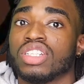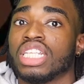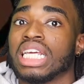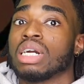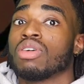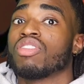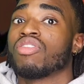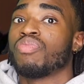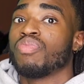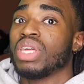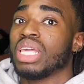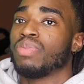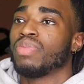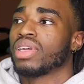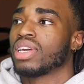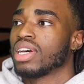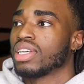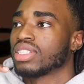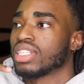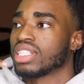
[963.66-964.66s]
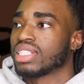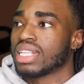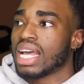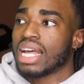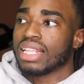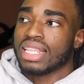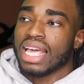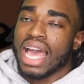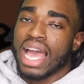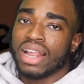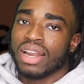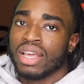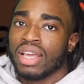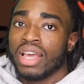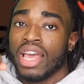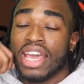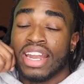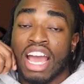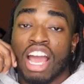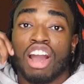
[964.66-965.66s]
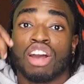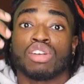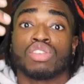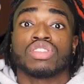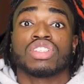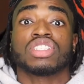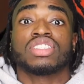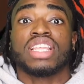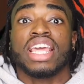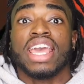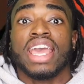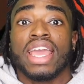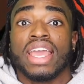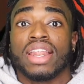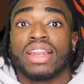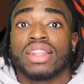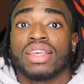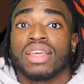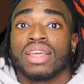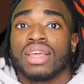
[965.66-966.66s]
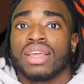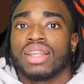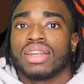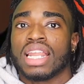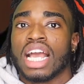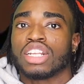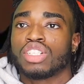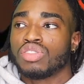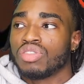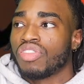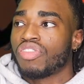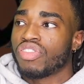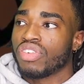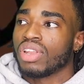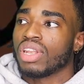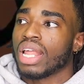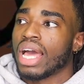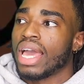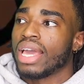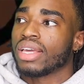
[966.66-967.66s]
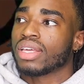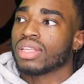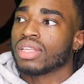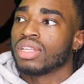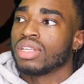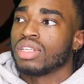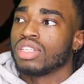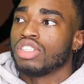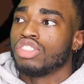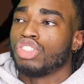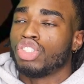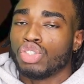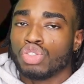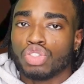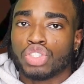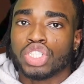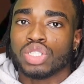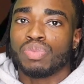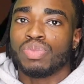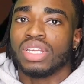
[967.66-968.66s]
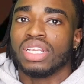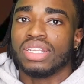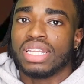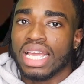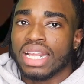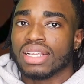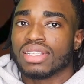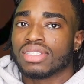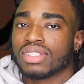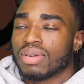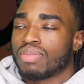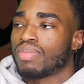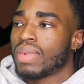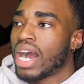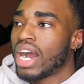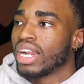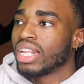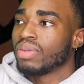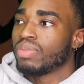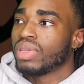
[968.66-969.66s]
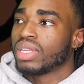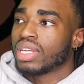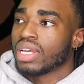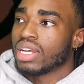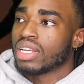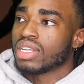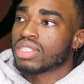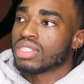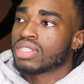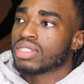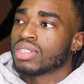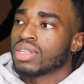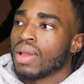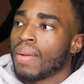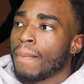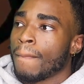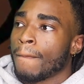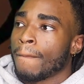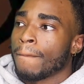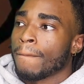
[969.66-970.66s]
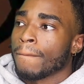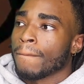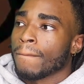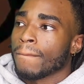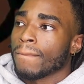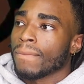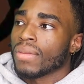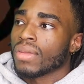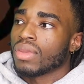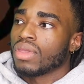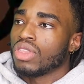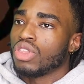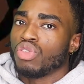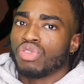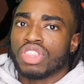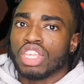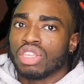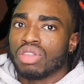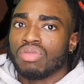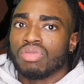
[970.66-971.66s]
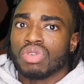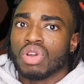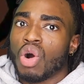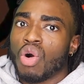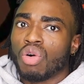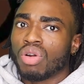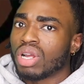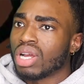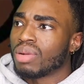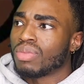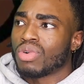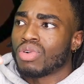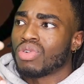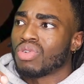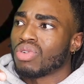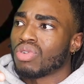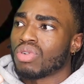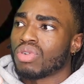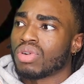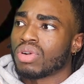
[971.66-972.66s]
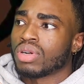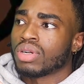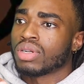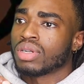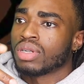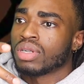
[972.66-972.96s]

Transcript: deal with me because it's not that. And I understand that you feel like you should be dating somebody because you think you know them, or